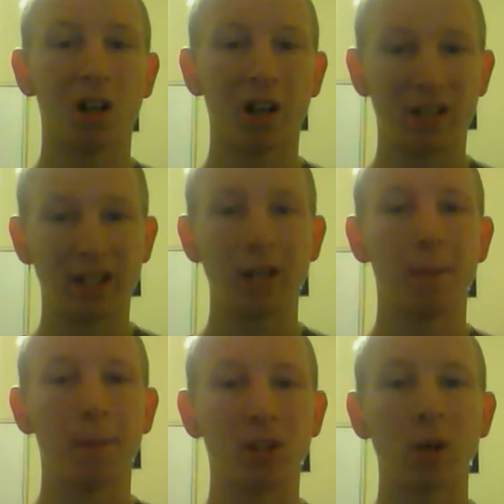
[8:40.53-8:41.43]
is
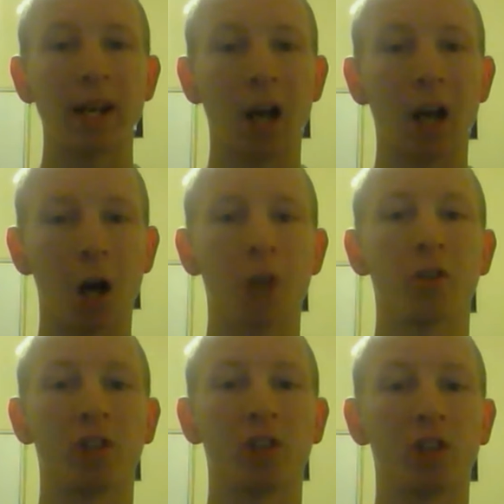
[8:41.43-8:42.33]
still between
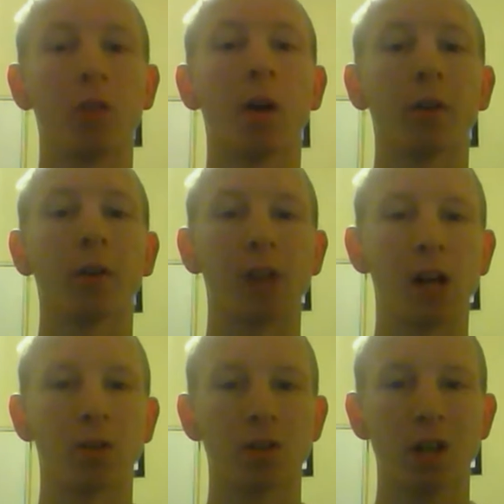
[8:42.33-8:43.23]
$100 to
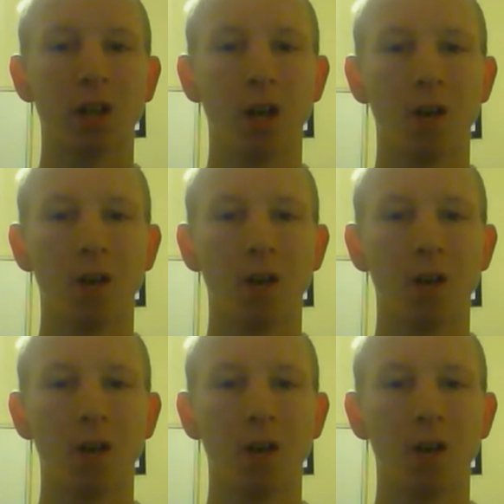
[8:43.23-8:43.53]
$200.